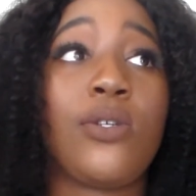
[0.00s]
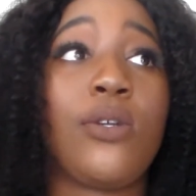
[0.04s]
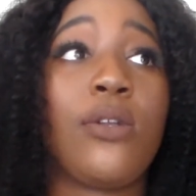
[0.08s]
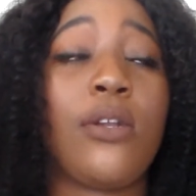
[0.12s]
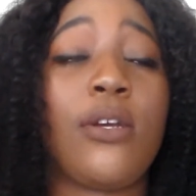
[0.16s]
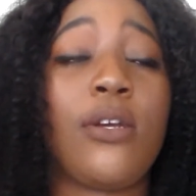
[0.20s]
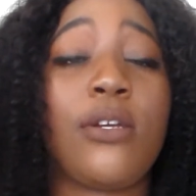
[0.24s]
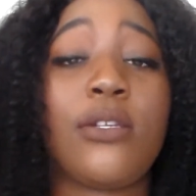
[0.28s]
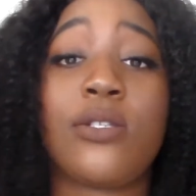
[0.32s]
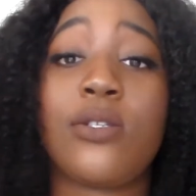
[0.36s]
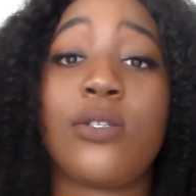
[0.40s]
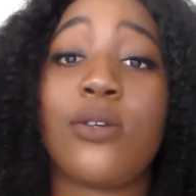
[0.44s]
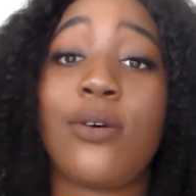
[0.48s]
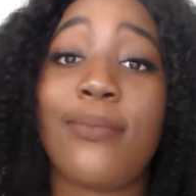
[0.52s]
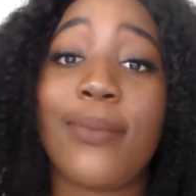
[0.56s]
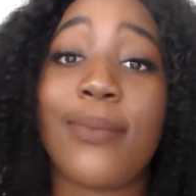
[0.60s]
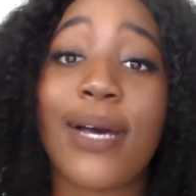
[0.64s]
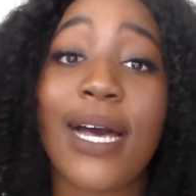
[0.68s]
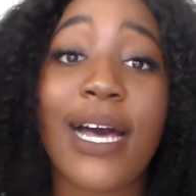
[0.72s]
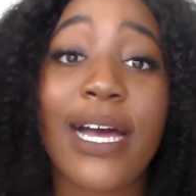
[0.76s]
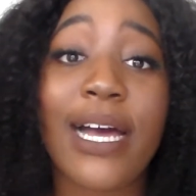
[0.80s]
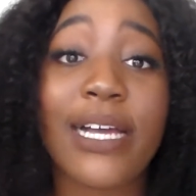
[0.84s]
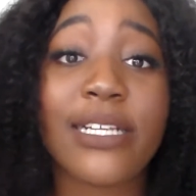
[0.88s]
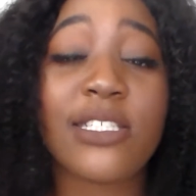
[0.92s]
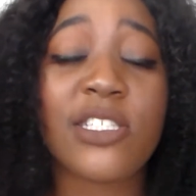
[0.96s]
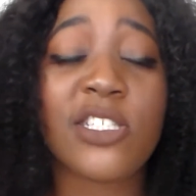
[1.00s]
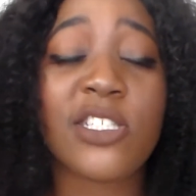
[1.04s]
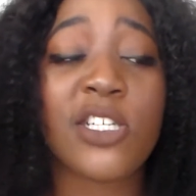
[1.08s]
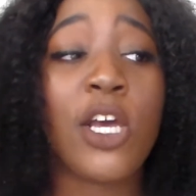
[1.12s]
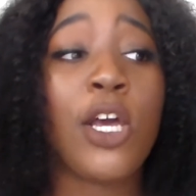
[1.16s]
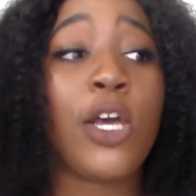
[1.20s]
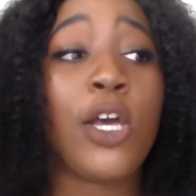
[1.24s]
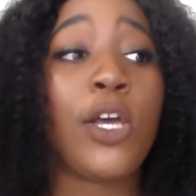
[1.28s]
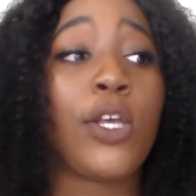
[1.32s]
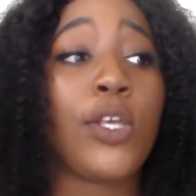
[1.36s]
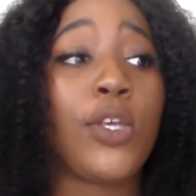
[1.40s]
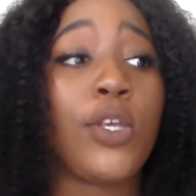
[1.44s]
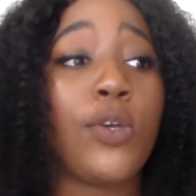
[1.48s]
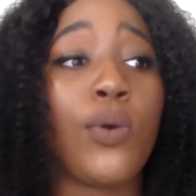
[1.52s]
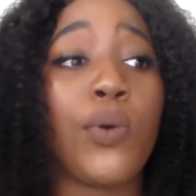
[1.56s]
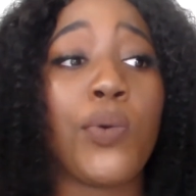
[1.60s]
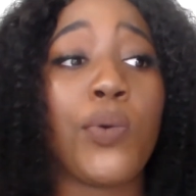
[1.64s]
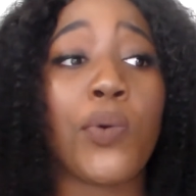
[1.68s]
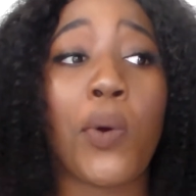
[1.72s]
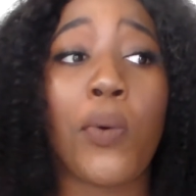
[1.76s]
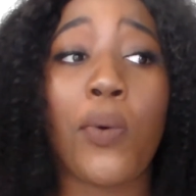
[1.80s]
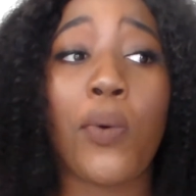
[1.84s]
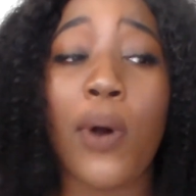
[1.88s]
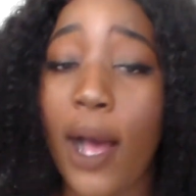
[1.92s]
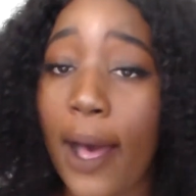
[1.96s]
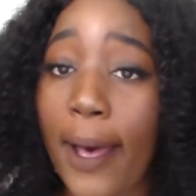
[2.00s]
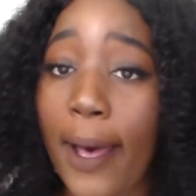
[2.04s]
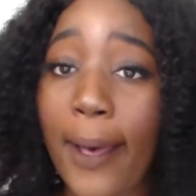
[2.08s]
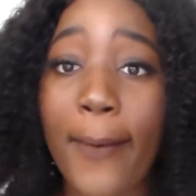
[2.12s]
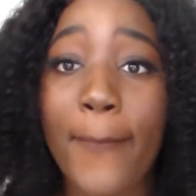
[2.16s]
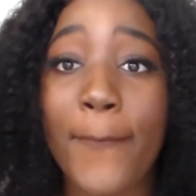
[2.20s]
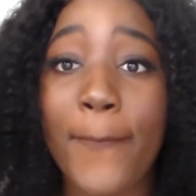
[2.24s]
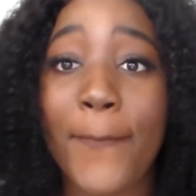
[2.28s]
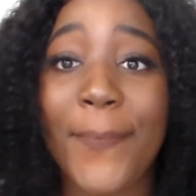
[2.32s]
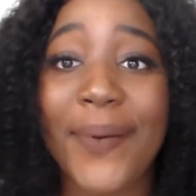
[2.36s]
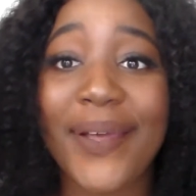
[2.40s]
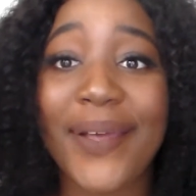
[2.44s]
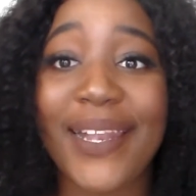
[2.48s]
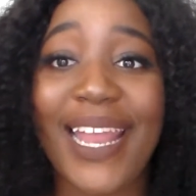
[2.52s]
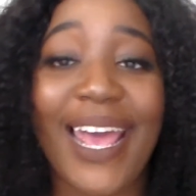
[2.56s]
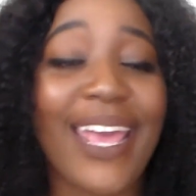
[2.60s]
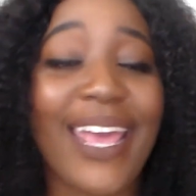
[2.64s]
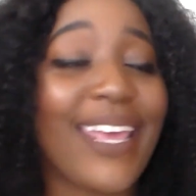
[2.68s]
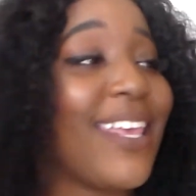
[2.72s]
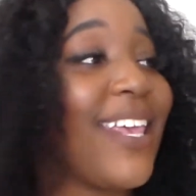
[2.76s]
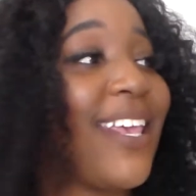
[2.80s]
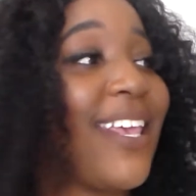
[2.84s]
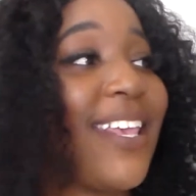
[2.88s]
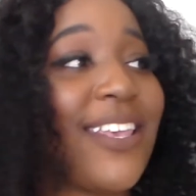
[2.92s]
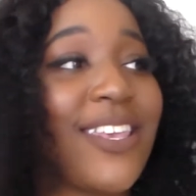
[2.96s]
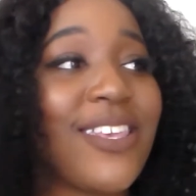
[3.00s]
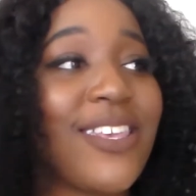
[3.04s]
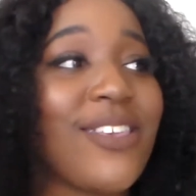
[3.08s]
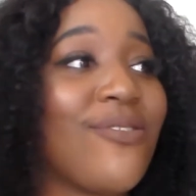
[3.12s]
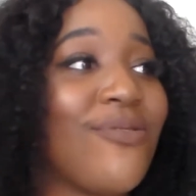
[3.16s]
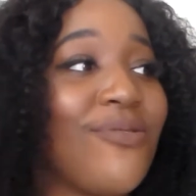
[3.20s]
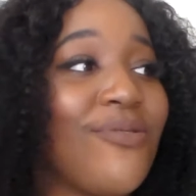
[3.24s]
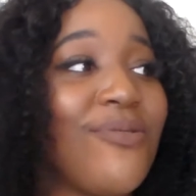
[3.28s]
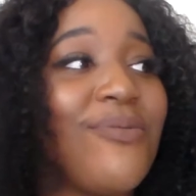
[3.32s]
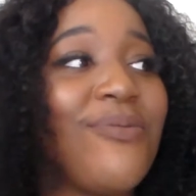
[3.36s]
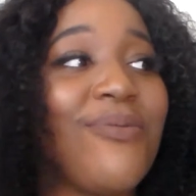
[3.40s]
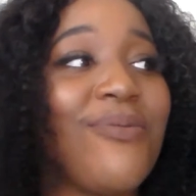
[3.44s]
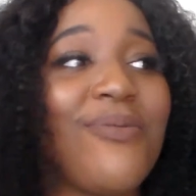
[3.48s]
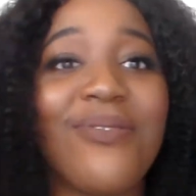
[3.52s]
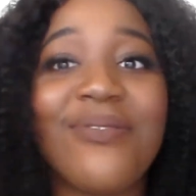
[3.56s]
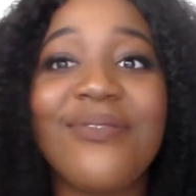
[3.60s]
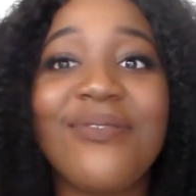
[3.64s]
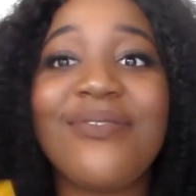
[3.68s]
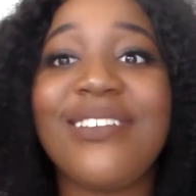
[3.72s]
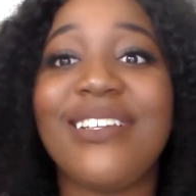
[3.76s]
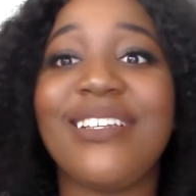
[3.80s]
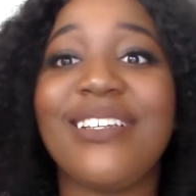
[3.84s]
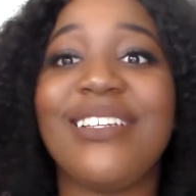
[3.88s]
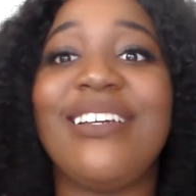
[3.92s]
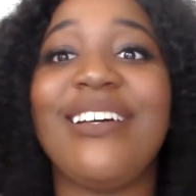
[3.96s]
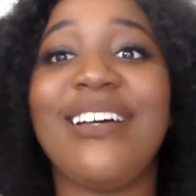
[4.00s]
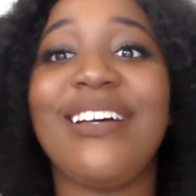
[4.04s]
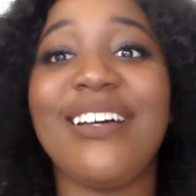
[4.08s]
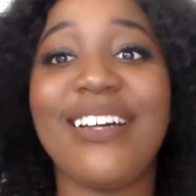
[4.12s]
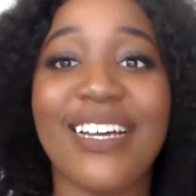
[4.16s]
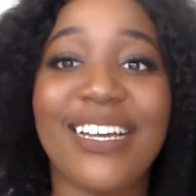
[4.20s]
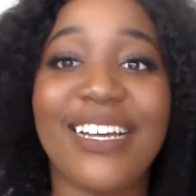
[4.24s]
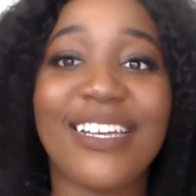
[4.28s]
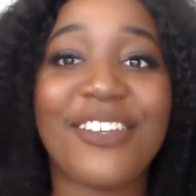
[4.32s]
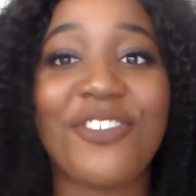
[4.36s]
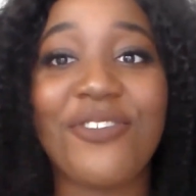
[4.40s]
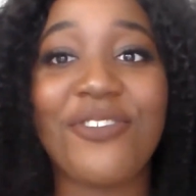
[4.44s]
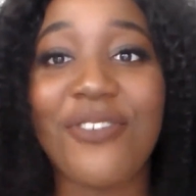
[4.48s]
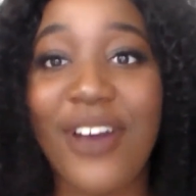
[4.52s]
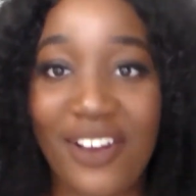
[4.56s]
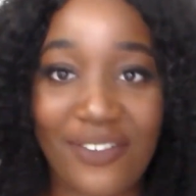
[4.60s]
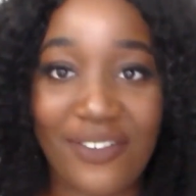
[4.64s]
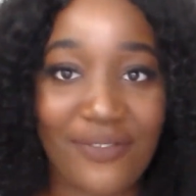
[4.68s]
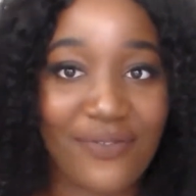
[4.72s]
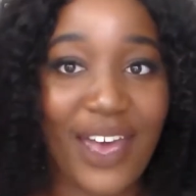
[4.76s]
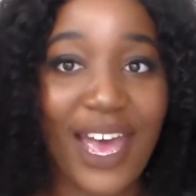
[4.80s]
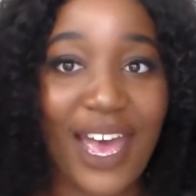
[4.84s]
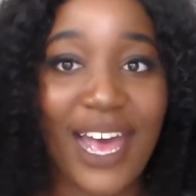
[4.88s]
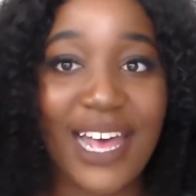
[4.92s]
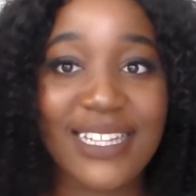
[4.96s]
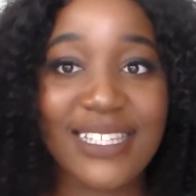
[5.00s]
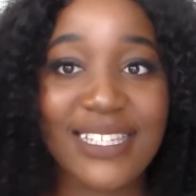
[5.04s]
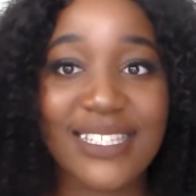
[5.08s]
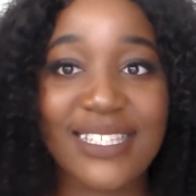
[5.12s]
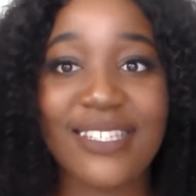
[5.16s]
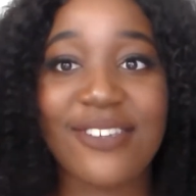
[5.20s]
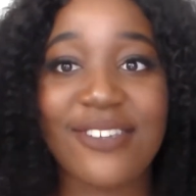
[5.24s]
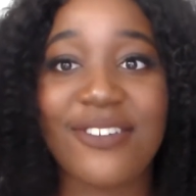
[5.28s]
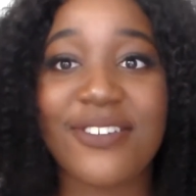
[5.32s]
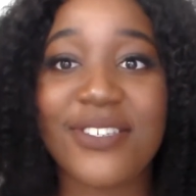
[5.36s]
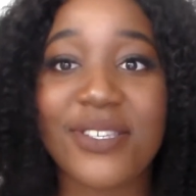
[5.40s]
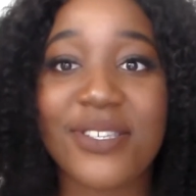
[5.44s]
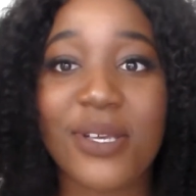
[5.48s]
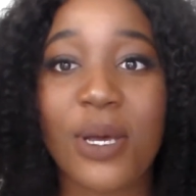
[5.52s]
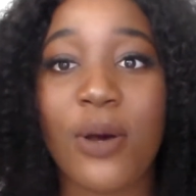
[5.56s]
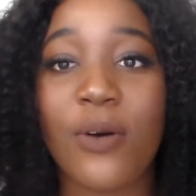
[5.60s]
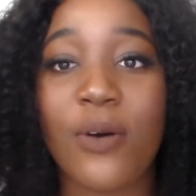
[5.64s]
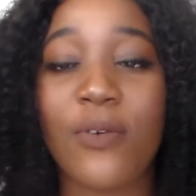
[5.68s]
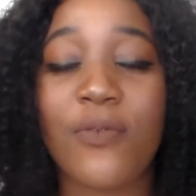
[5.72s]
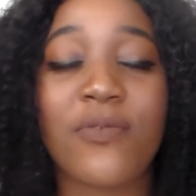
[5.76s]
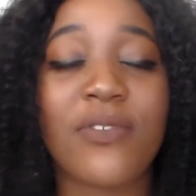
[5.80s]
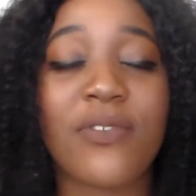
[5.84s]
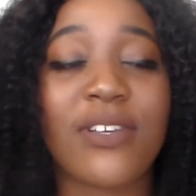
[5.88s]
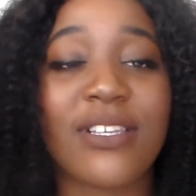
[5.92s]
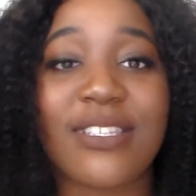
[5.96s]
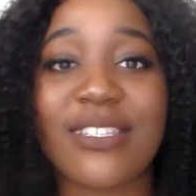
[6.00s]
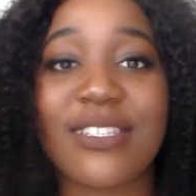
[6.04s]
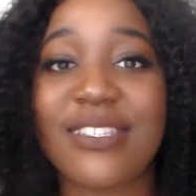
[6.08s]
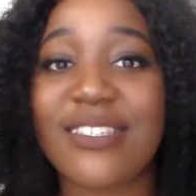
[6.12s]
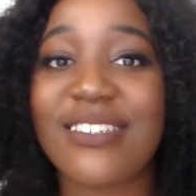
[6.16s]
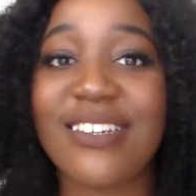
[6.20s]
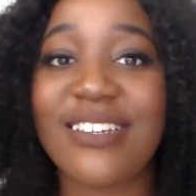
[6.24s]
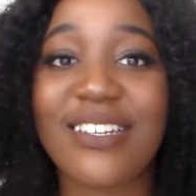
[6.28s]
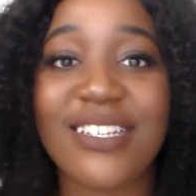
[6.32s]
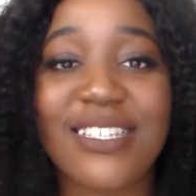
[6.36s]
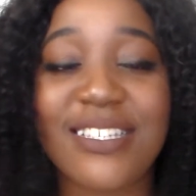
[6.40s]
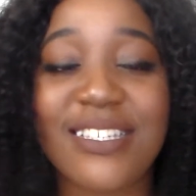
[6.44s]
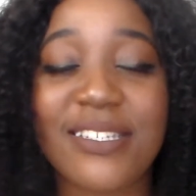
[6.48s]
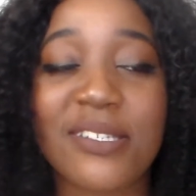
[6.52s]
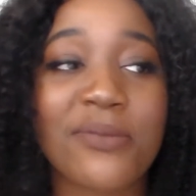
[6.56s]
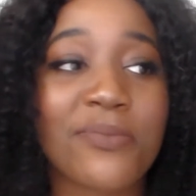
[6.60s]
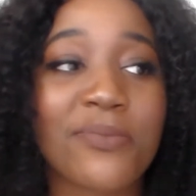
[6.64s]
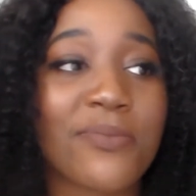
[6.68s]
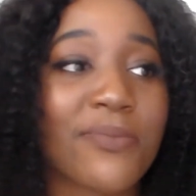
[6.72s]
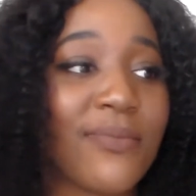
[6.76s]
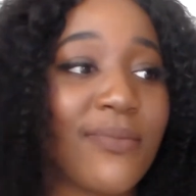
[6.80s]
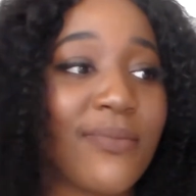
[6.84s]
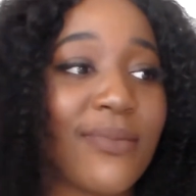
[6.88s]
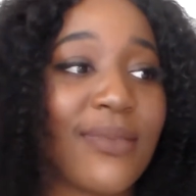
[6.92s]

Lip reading: You learn so much, you grow up, like you advance yourself. It's just